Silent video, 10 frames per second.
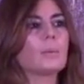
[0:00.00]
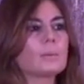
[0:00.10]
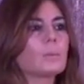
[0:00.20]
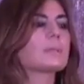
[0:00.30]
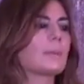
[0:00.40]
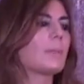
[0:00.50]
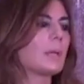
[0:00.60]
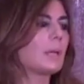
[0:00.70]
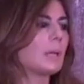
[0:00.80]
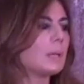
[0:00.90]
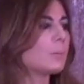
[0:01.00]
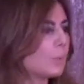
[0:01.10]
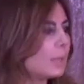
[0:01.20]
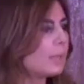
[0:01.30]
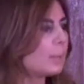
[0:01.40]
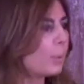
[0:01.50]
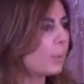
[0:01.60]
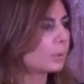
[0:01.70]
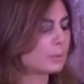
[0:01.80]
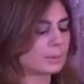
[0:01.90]
something really
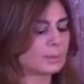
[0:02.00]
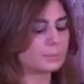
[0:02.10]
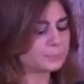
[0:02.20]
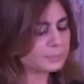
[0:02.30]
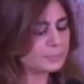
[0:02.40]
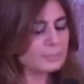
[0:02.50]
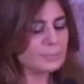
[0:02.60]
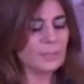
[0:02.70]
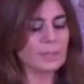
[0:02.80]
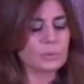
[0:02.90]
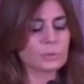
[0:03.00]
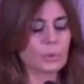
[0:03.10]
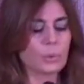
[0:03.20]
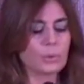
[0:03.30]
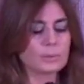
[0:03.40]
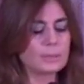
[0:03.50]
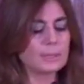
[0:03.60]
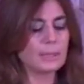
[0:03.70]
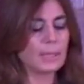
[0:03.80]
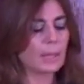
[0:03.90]
important. So
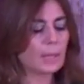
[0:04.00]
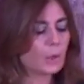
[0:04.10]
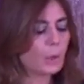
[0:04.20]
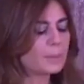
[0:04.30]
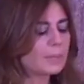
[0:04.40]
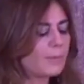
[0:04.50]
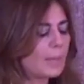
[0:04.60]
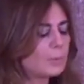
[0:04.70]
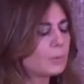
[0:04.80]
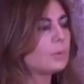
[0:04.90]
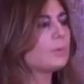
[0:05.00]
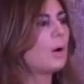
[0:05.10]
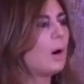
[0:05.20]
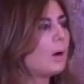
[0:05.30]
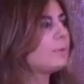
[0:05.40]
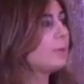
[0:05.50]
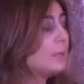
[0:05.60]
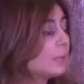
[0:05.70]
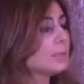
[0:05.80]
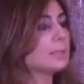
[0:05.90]
the economic value of
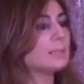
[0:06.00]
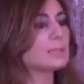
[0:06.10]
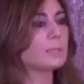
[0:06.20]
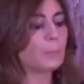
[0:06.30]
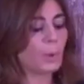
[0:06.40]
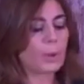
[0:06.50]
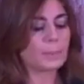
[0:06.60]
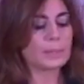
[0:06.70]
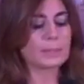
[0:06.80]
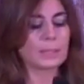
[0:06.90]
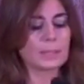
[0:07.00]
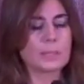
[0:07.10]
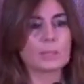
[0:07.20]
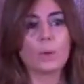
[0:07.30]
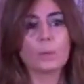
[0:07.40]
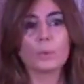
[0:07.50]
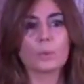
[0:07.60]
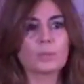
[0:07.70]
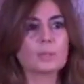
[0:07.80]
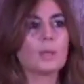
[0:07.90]
this employment is
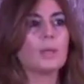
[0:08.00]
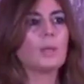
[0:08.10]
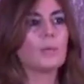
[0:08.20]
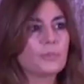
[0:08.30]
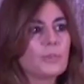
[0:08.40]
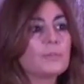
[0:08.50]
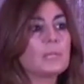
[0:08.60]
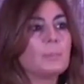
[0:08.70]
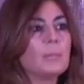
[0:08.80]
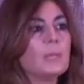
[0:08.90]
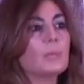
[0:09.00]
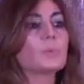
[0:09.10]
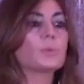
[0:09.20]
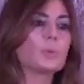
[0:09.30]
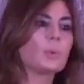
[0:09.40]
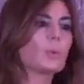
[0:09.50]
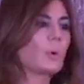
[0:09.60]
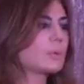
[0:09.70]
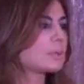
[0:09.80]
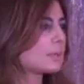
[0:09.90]
almost 50 billion
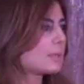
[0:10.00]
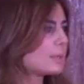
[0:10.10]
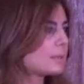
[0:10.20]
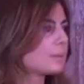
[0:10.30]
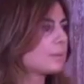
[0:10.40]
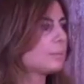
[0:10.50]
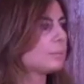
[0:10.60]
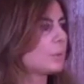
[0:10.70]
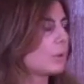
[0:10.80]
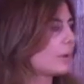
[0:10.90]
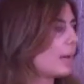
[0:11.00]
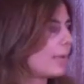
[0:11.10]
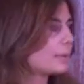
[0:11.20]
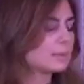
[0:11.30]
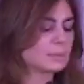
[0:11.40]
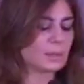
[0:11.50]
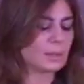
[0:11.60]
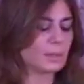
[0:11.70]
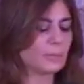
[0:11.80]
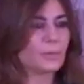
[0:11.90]
euros. It is more or less
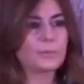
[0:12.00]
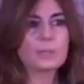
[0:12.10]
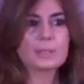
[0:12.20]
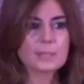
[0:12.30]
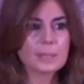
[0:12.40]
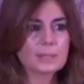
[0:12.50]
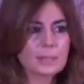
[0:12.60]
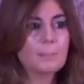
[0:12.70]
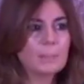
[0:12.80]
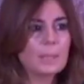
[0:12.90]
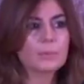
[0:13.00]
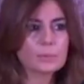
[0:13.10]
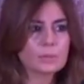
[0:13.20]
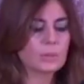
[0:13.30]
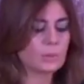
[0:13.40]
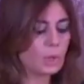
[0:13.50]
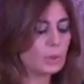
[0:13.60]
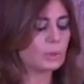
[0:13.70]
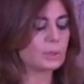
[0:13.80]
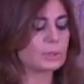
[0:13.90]
56 billion
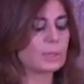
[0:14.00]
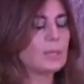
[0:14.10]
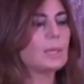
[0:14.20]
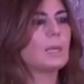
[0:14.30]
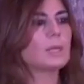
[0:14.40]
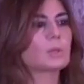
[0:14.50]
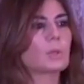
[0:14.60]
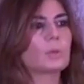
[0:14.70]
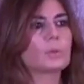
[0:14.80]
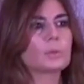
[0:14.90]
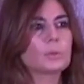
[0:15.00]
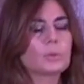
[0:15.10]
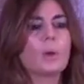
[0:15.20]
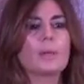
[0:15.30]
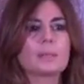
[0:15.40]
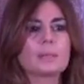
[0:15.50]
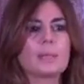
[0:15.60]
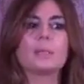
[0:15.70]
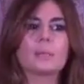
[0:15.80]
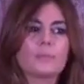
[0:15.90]
dollars. So you
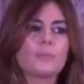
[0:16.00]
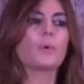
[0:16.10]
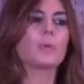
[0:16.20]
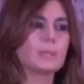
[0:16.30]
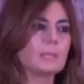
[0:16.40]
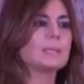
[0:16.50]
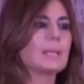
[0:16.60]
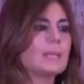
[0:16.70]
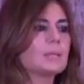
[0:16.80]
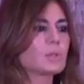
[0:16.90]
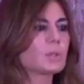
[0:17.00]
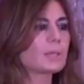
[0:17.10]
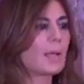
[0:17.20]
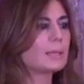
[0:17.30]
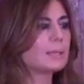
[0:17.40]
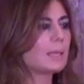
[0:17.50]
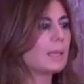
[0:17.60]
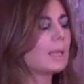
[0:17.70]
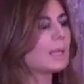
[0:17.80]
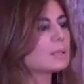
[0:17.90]
understand that for the Italian
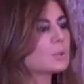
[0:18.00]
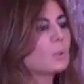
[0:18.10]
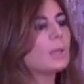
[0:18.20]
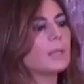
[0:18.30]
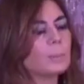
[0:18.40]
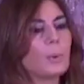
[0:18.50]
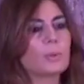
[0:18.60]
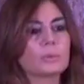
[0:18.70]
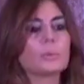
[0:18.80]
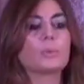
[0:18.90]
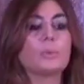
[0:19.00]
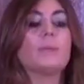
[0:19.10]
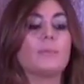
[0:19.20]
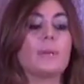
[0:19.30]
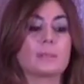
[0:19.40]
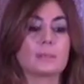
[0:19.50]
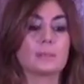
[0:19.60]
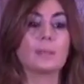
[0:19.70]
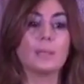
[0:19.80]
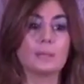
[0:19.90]
society, it's really important to
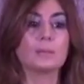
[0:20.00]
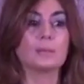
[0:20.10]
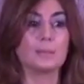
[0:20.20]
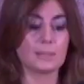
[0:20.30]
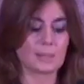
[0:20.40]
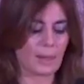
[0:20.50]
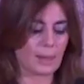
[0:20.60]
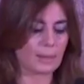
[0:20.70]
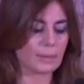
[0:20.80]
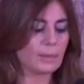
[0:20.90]
invest in design.